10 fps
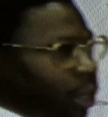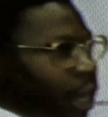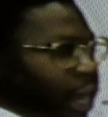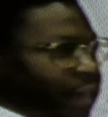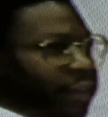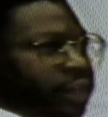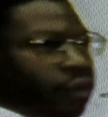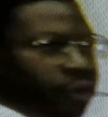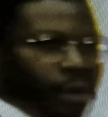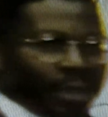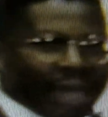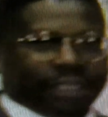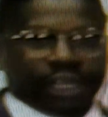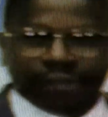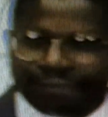Even your
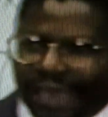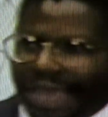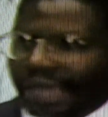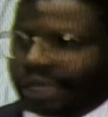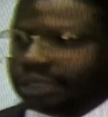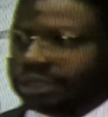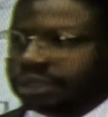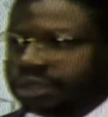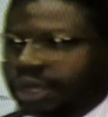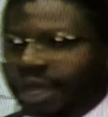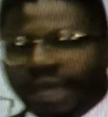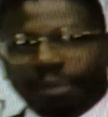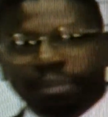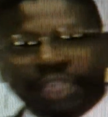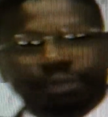romantic affairs, there
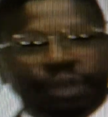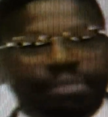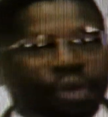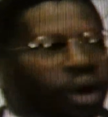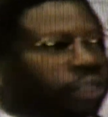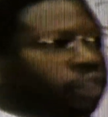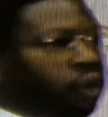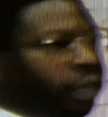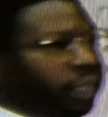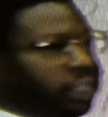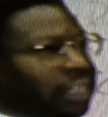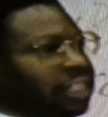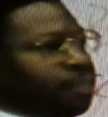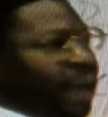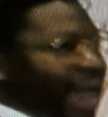must be more to it than just
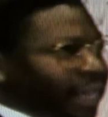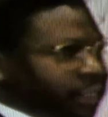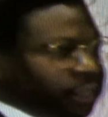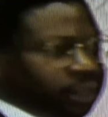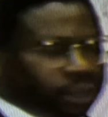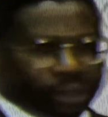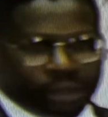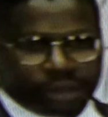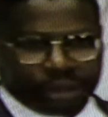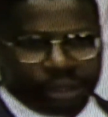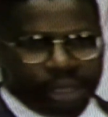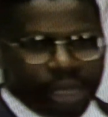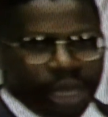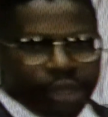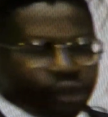the passions.
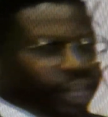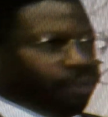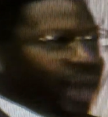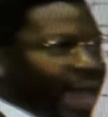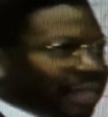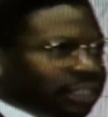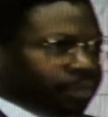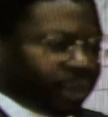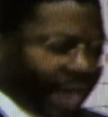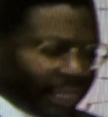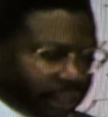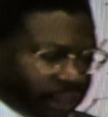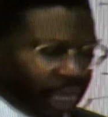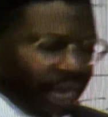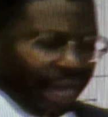You get past the
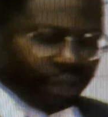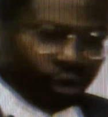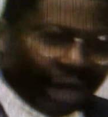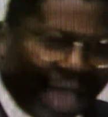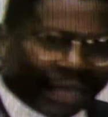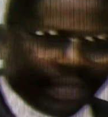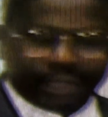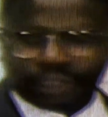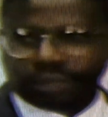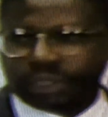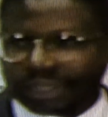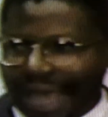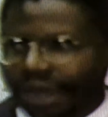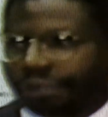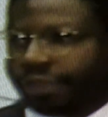passions and you lock into some
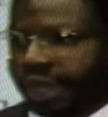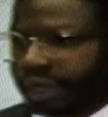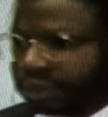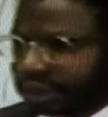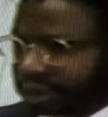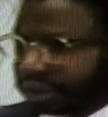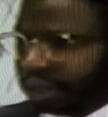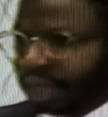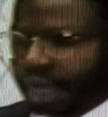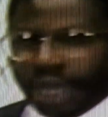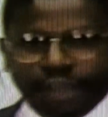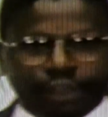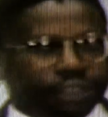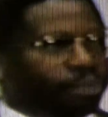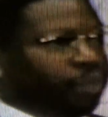solid things. Either
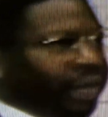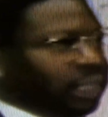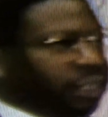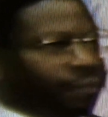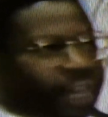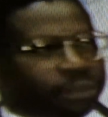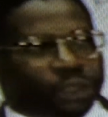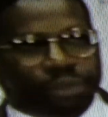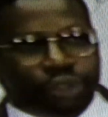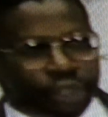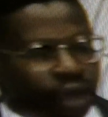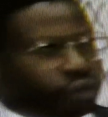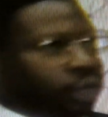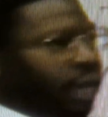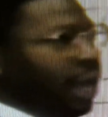some business investments, some
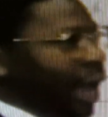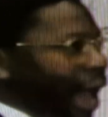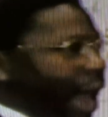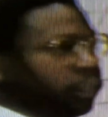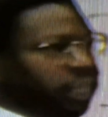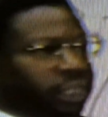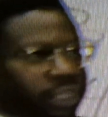children, a house, etc.